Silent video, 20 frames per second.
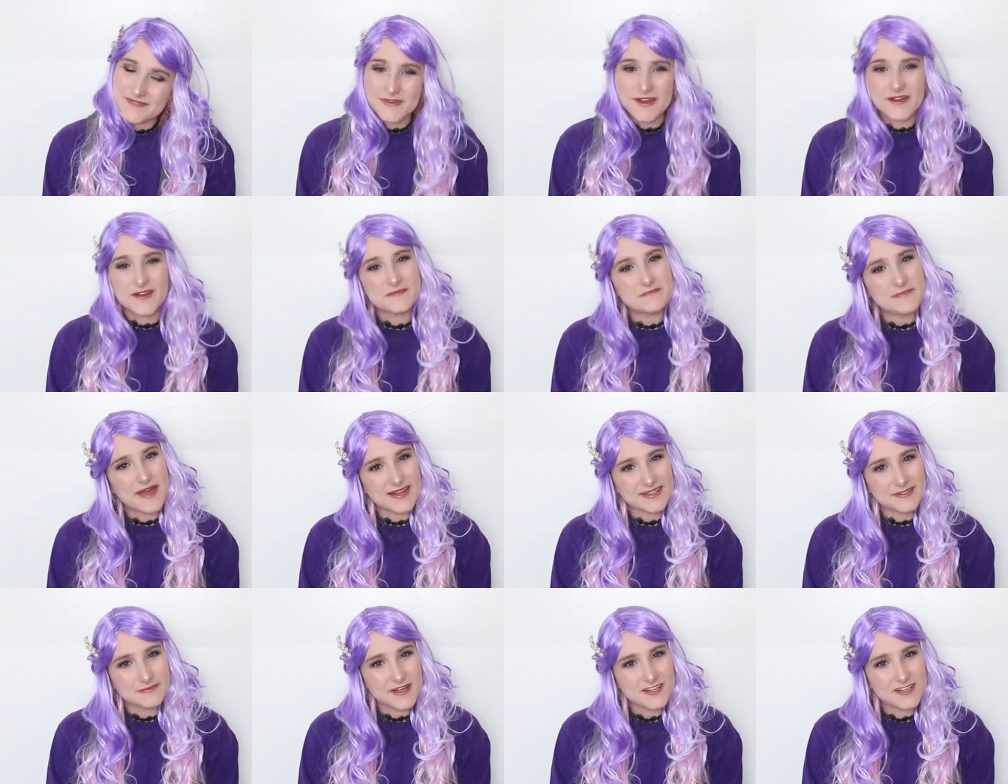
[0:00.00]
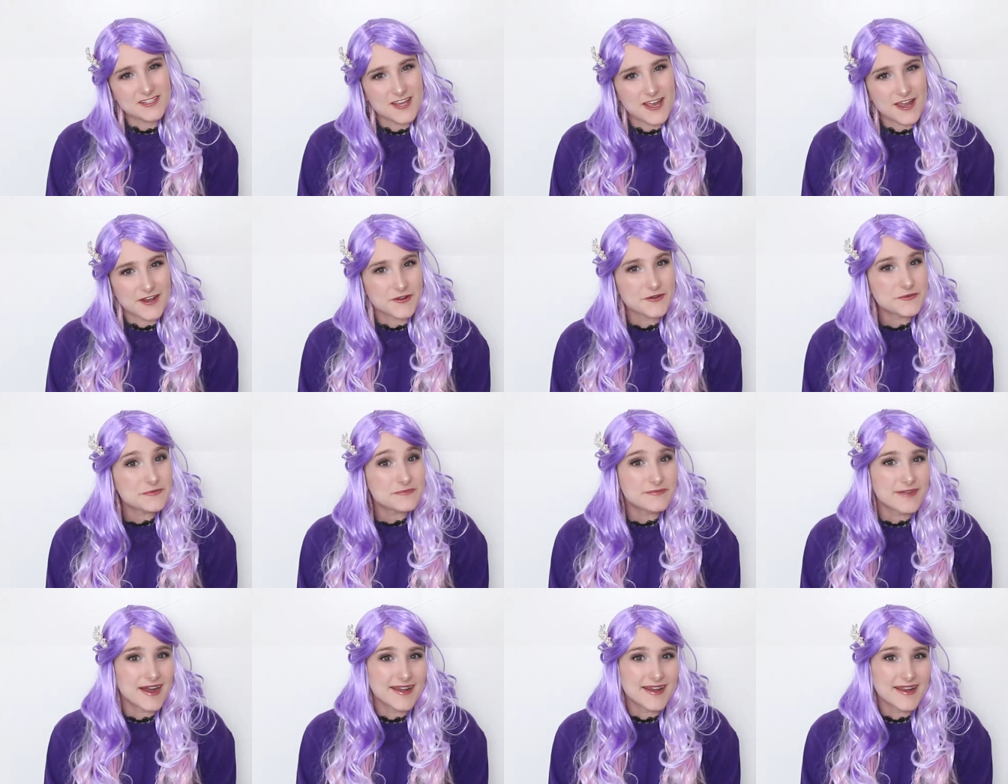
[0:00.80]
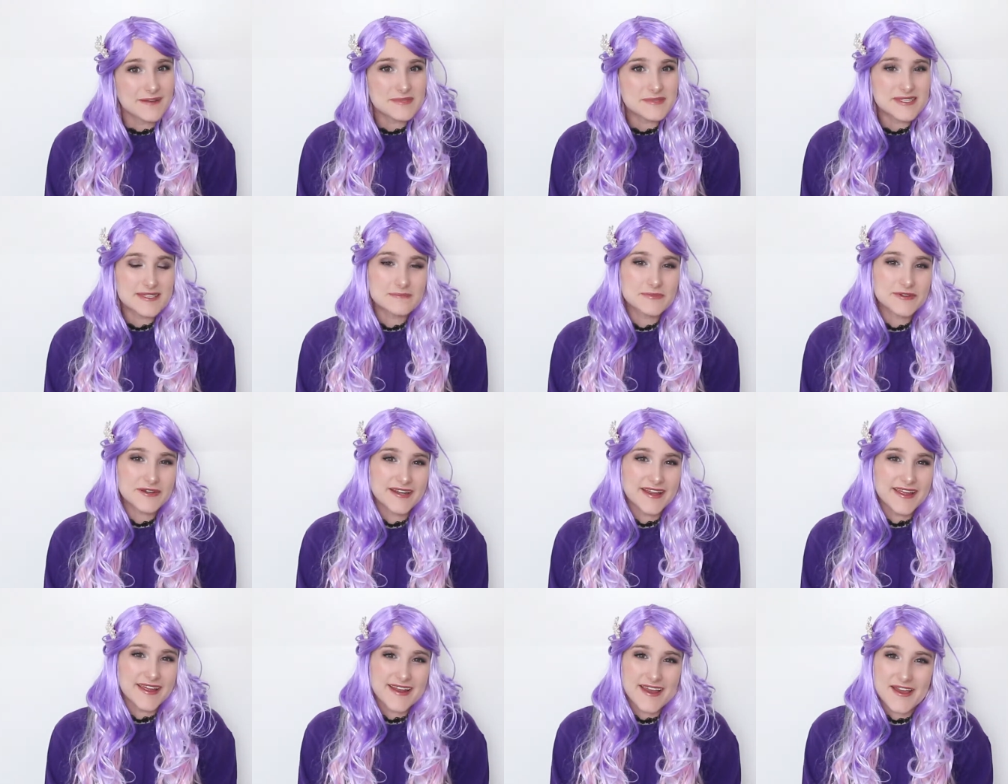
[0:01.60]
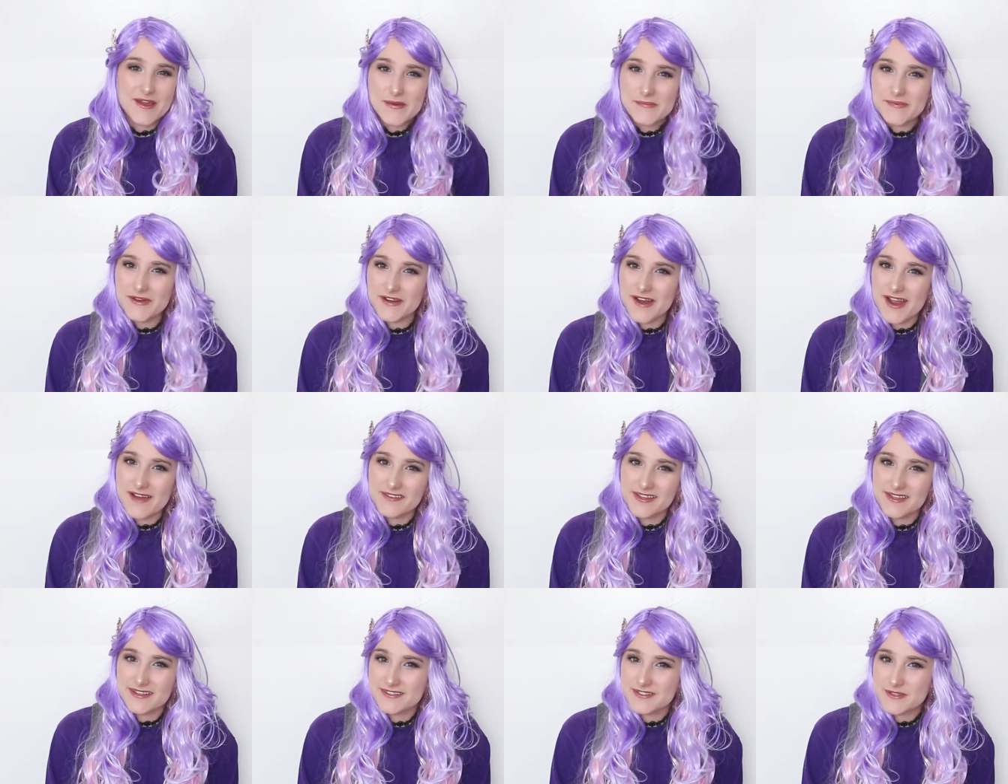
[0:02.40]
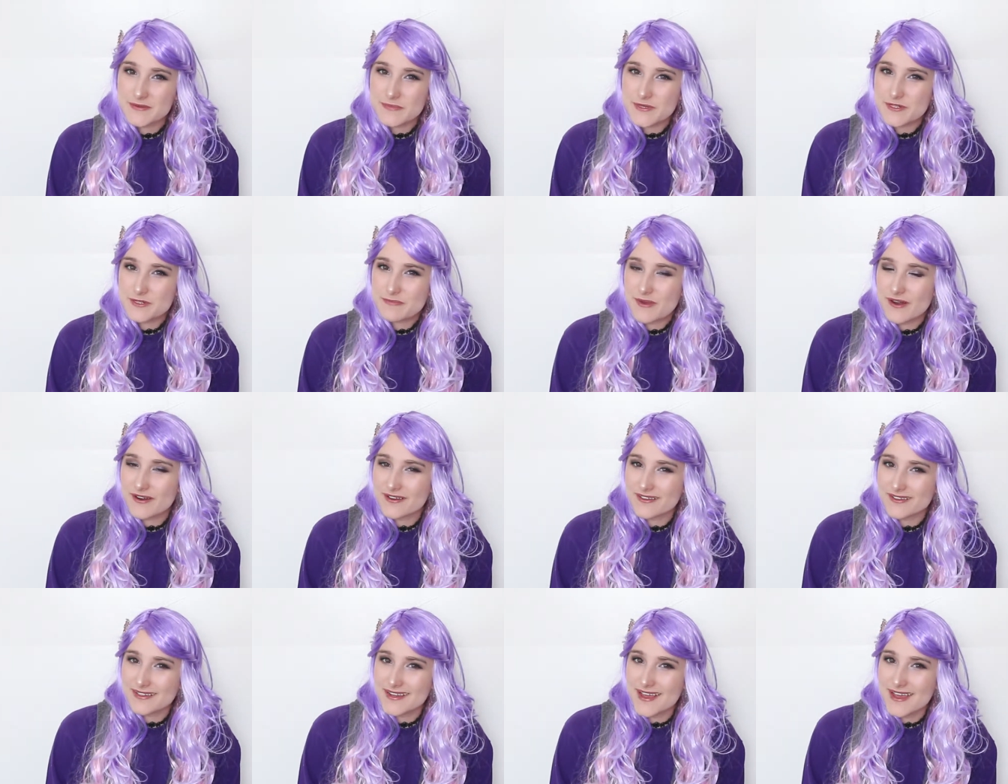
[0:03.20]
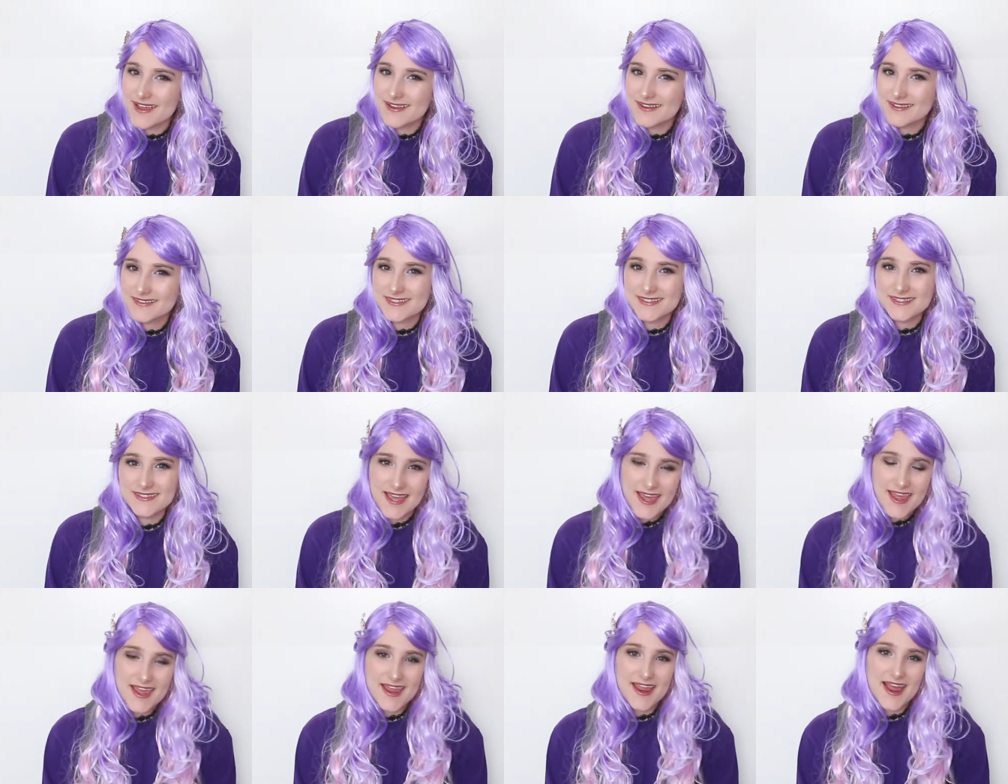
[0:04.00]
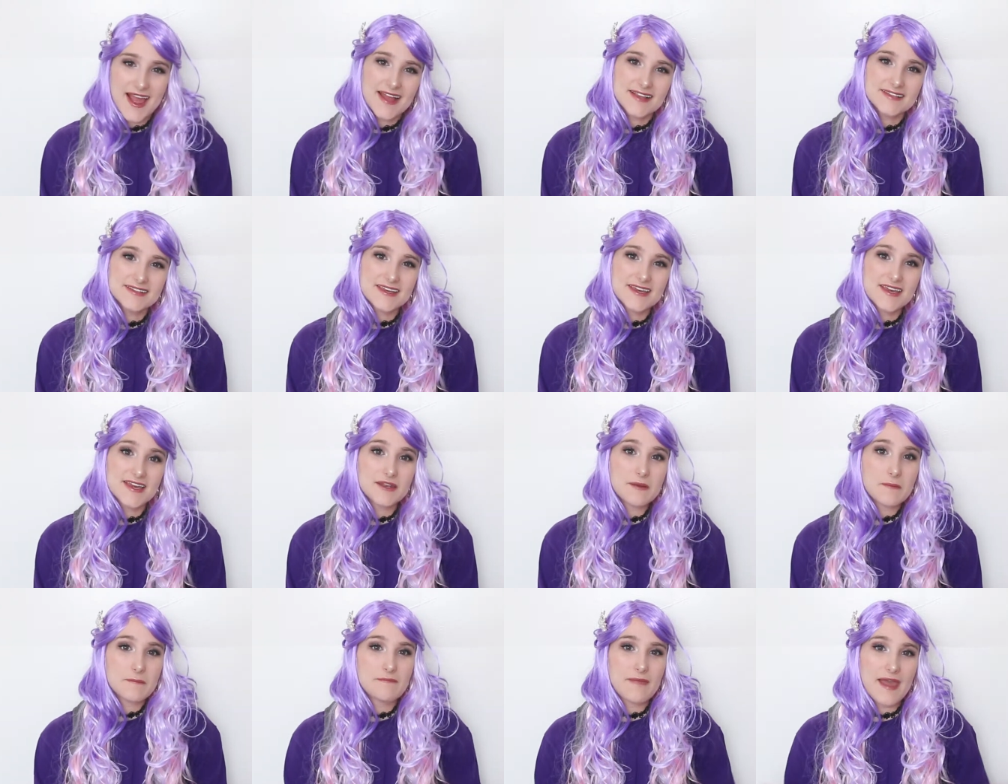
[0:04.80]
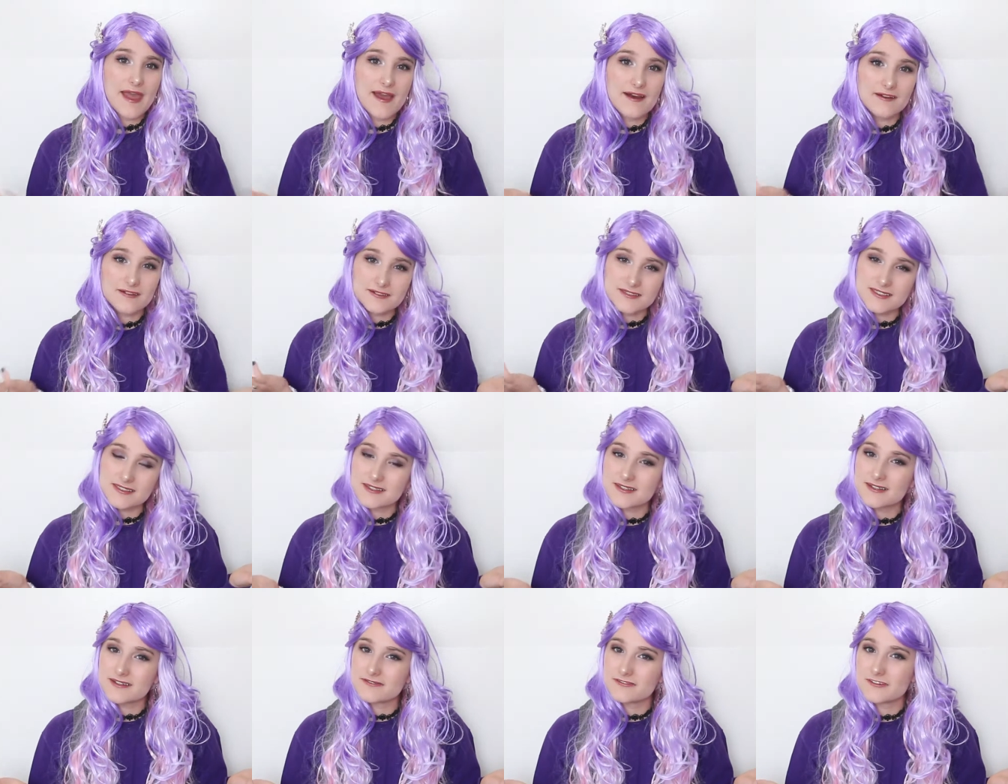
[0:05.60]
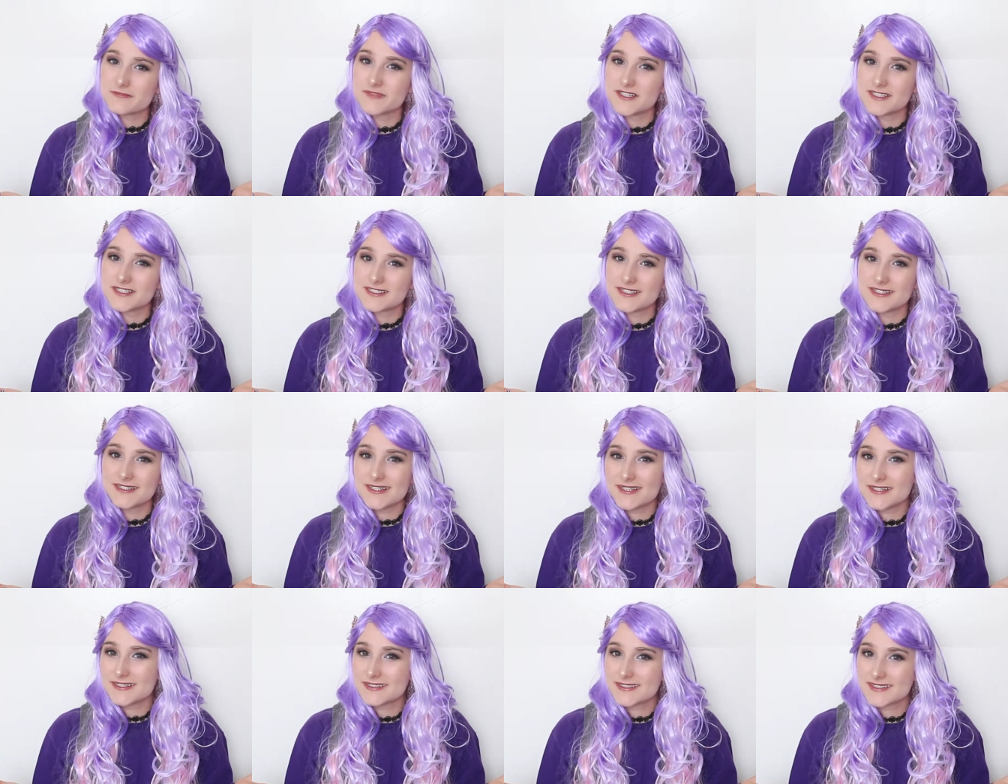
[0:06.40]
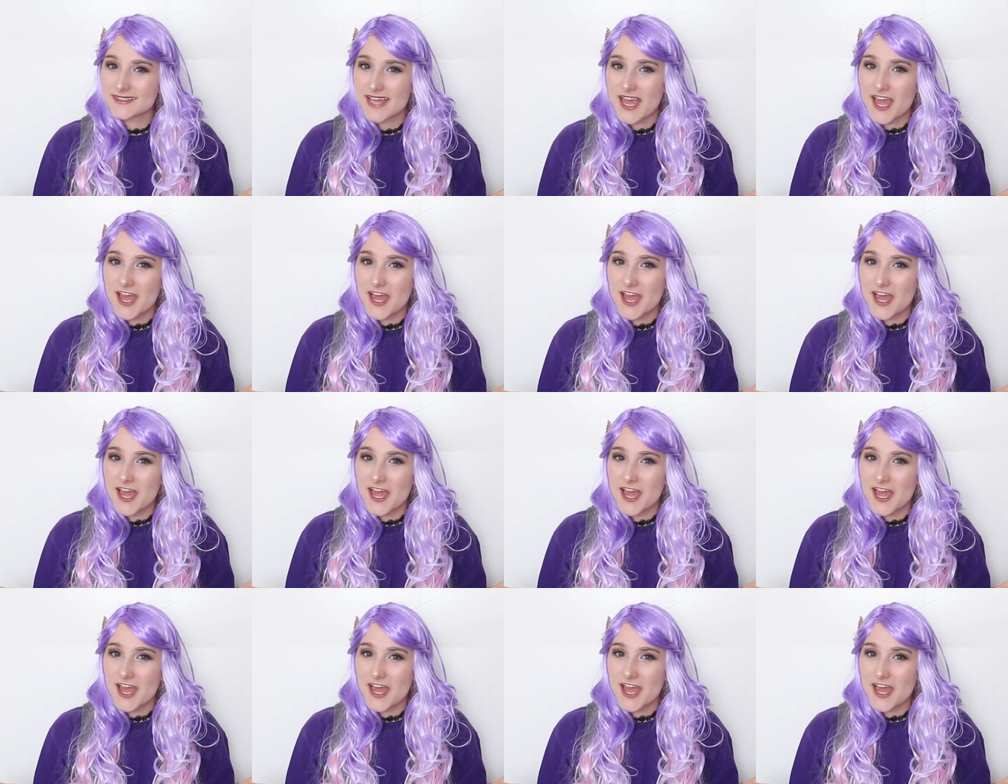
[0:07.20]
welcome back to my channel. My name's Sabrina and I hope you're having a super sparkly day. Today I did Mal's look from Descendants.